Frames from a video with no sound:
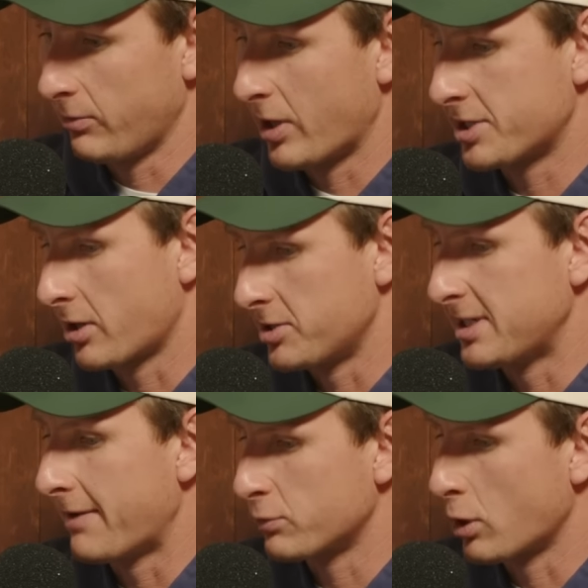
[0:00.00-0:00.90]
West Coast
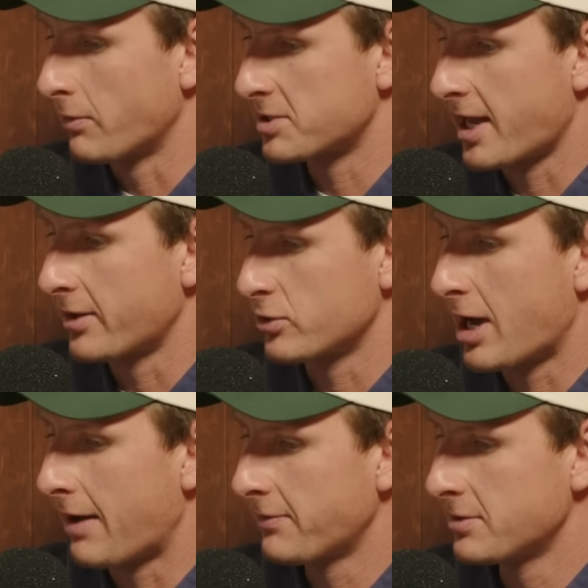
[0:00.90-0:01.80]
did have twelve to start the
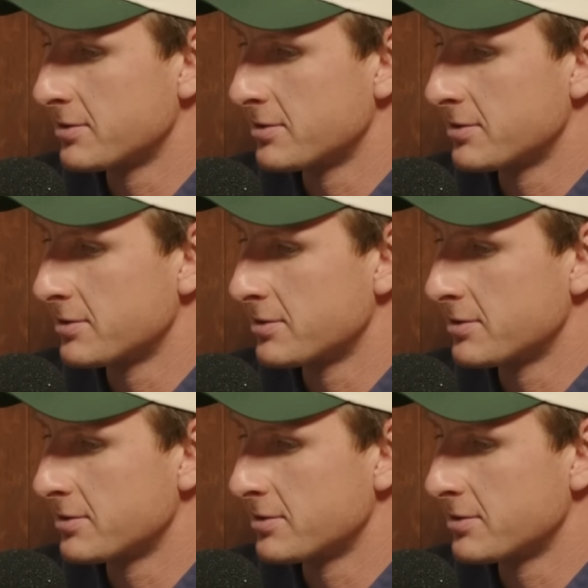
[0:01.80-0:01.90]
draft,